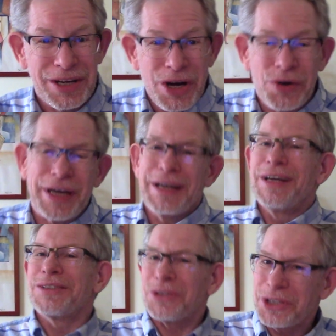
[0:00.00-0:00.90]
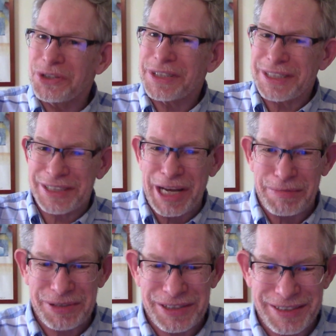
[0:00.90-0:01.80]
Okay, so here are the
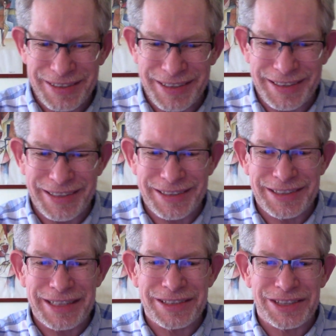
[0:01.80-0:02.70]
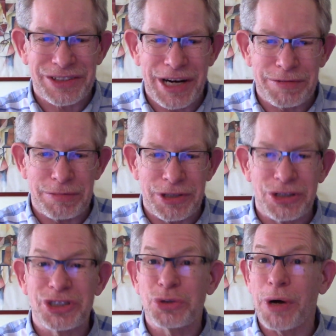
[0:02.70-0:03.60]
steps that Jen described for me.
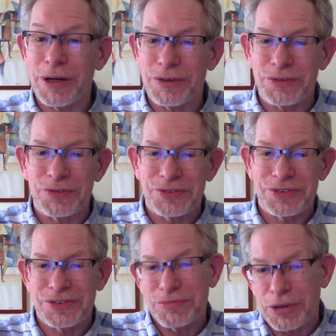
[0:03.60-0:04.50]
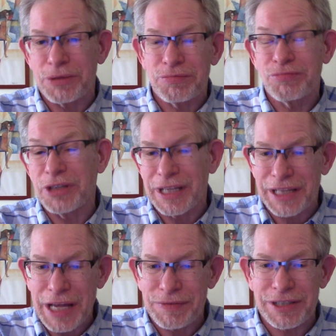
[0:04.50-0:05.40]
There's 12, well, really
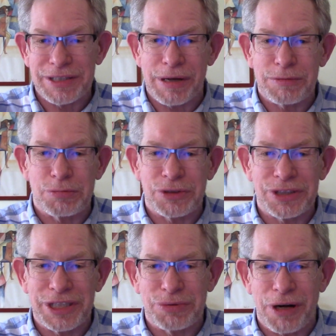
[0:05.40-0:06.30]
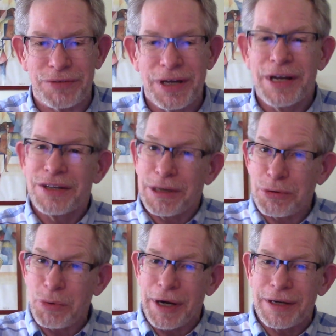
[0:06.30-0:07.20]
11 steps, we'll say 12.
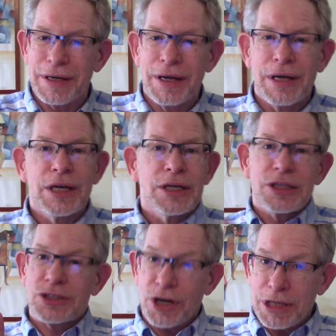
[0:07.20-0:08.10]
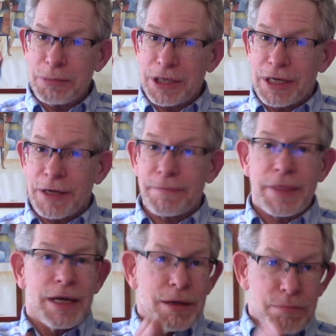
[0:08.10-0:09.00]
Number 1, start at the
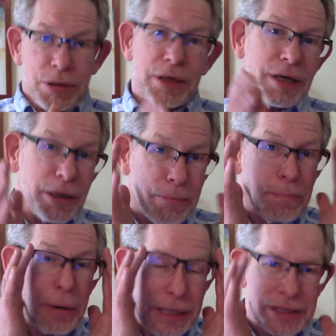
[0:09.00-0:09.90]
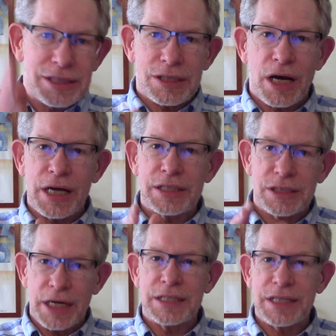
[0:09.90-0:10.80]
beginning, pick a bite-sized,
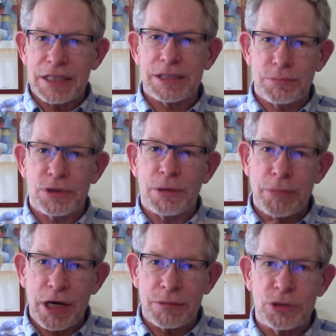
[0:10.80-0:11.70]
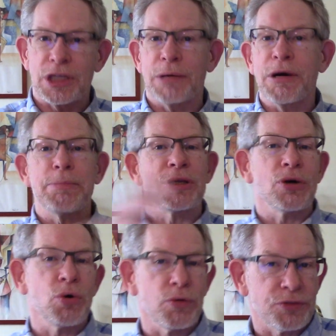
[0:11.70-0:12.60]
digestible amount of music. It might be the
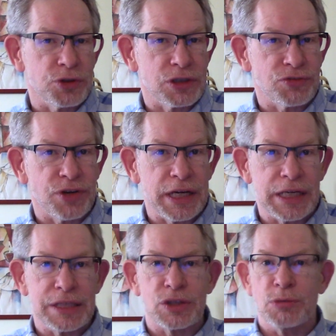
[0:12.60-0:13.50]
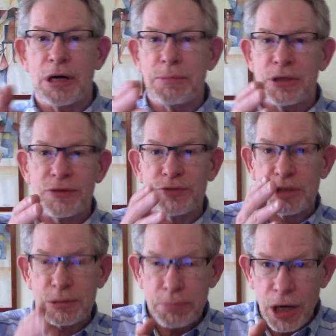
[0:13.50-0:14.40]
whole first phrase, or it might be the
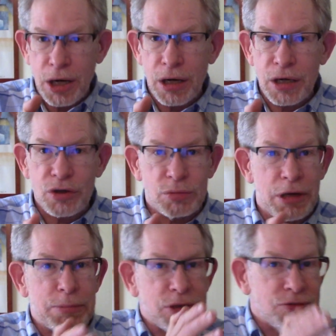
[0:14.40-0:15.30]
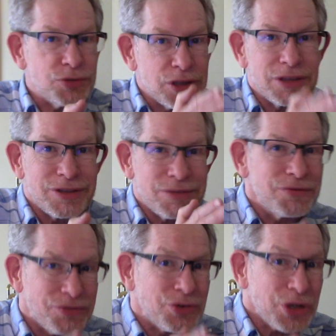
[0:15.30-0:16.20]
first bar, or it might be the first
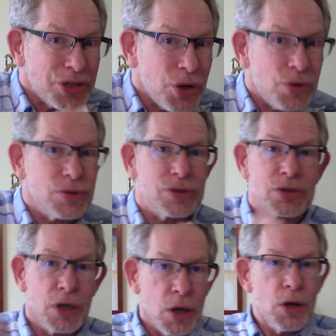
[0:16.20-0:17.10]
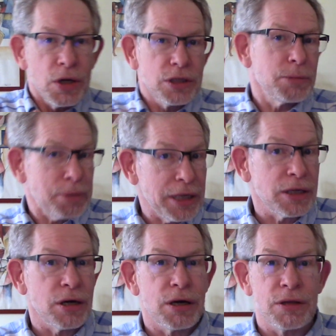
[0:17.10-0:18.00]
4 notes,
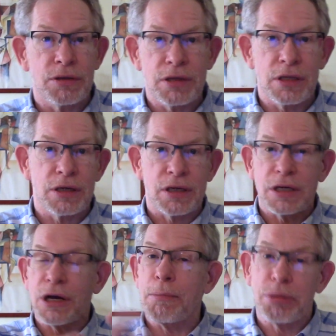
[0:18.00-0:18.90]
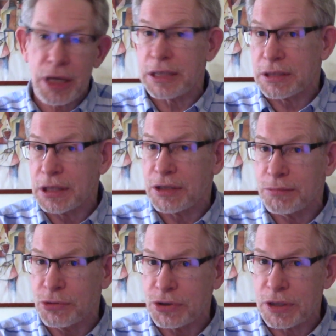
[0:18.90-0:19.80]
depending on the complexity of the
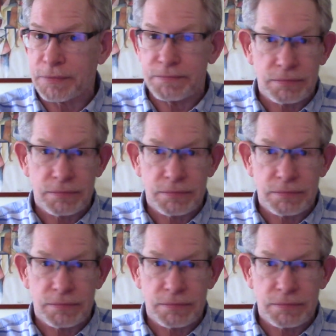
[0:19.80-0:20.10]
music.